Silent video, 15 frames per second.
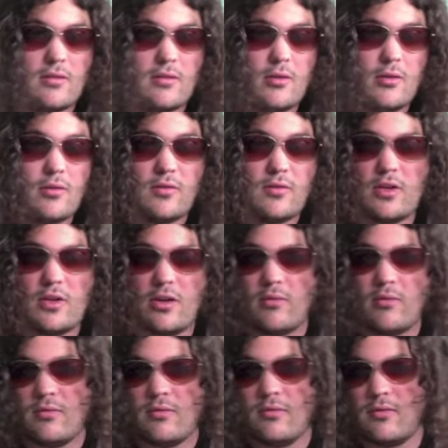Go, you
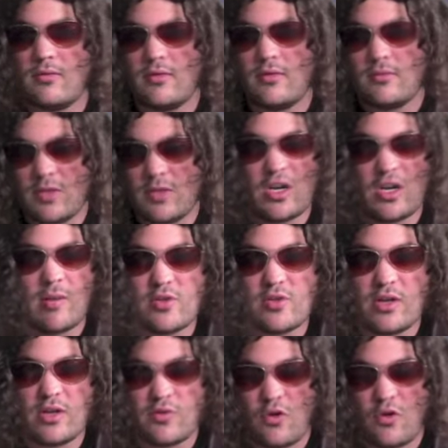know, me talking about
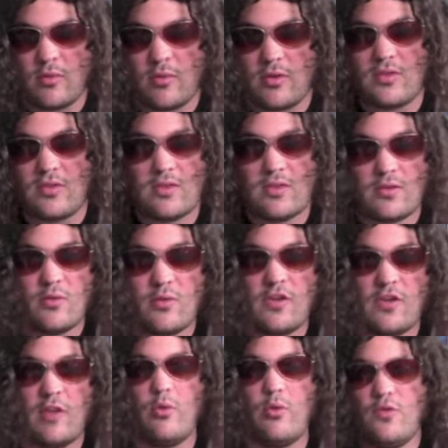Transformers and this new
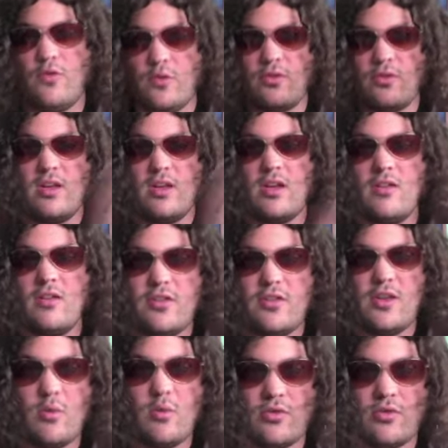film, both those
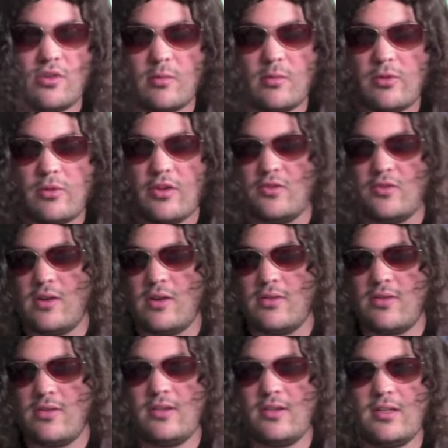sequels are going to be released in
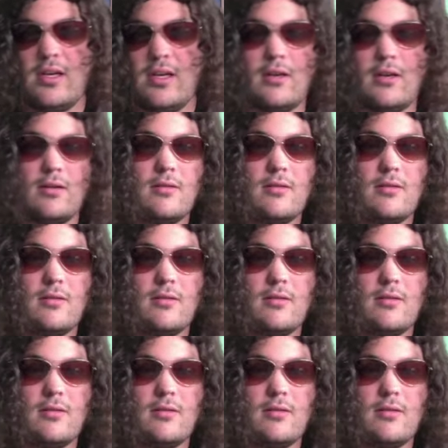2016.